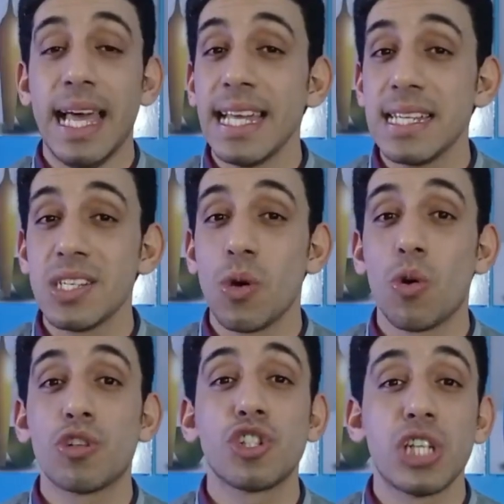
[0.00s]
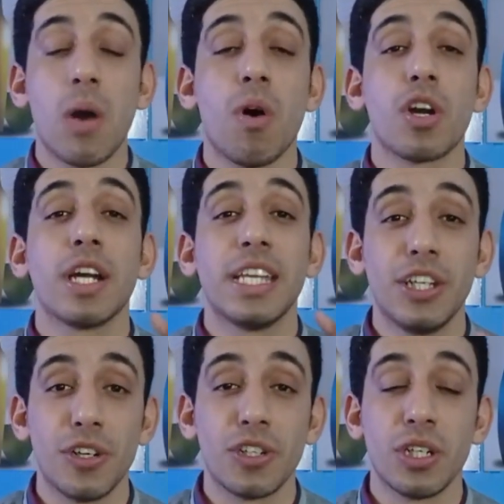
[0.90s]
leggings or shower
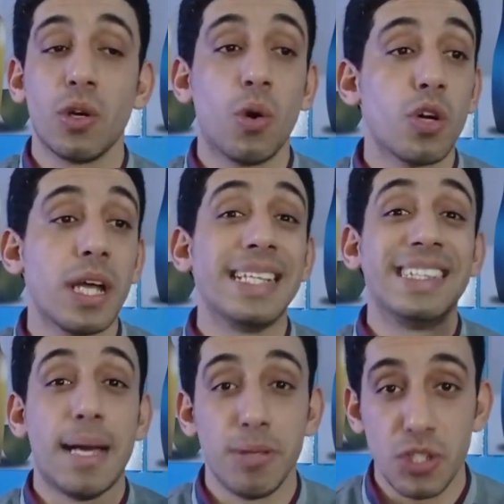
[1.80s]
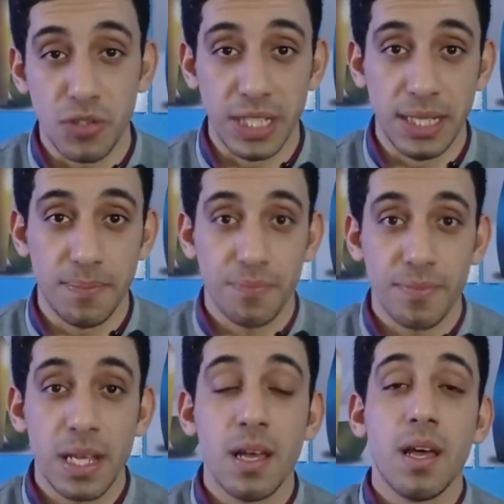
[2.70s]
curtain or tapestry.
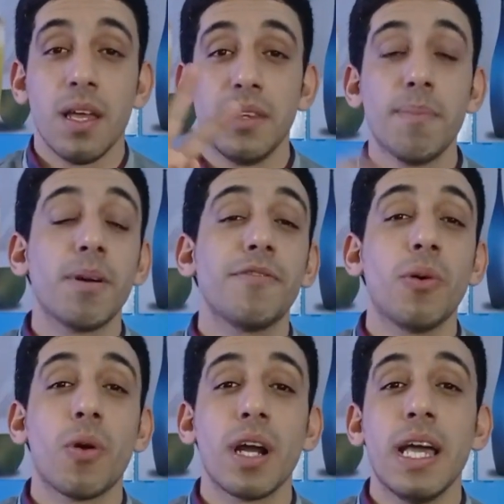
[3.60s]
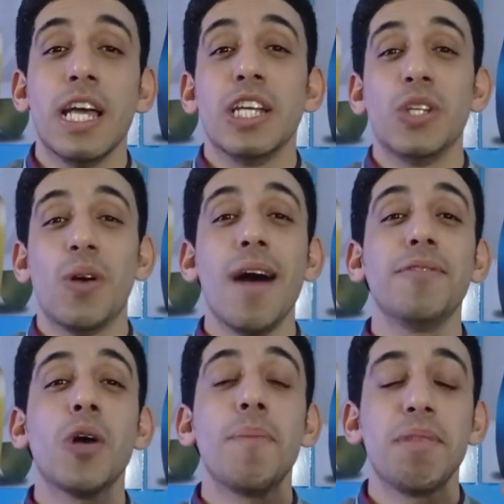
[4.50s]
Number four, you
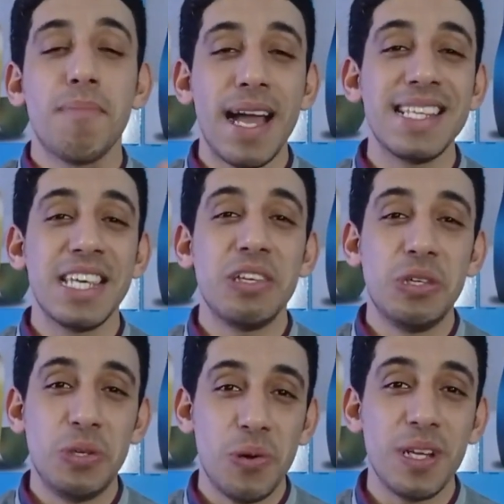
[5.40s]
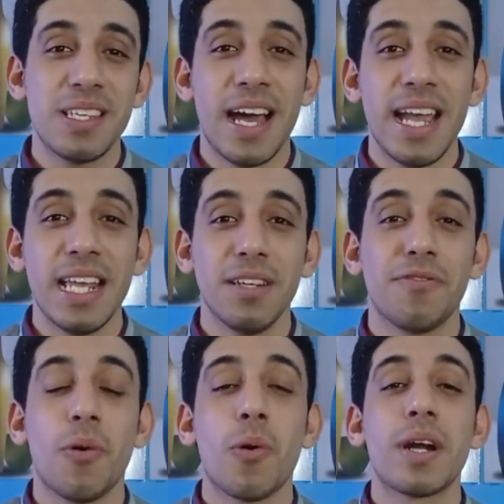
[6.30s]
have to optimize your design
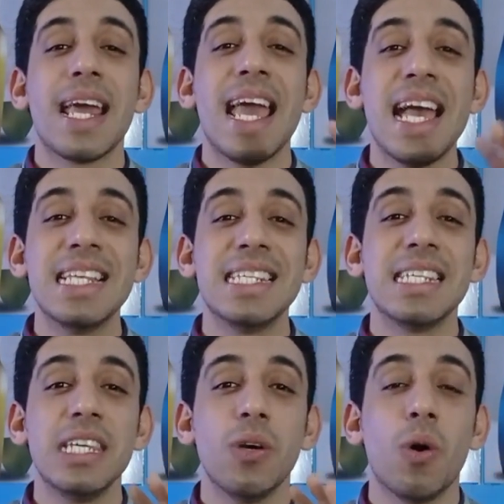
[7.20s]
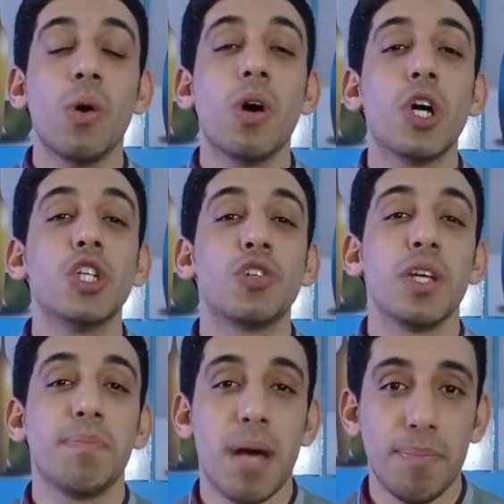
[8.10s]
for SEO on
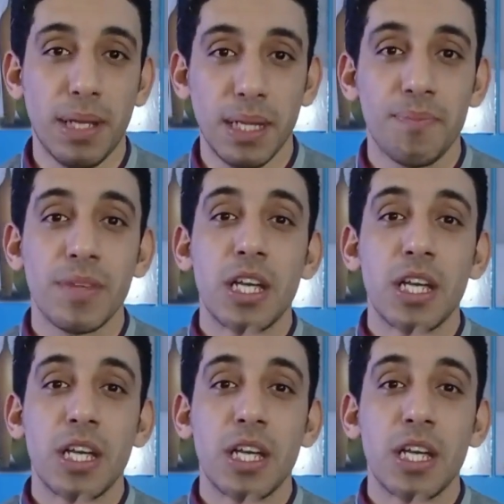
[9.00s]
Redbubble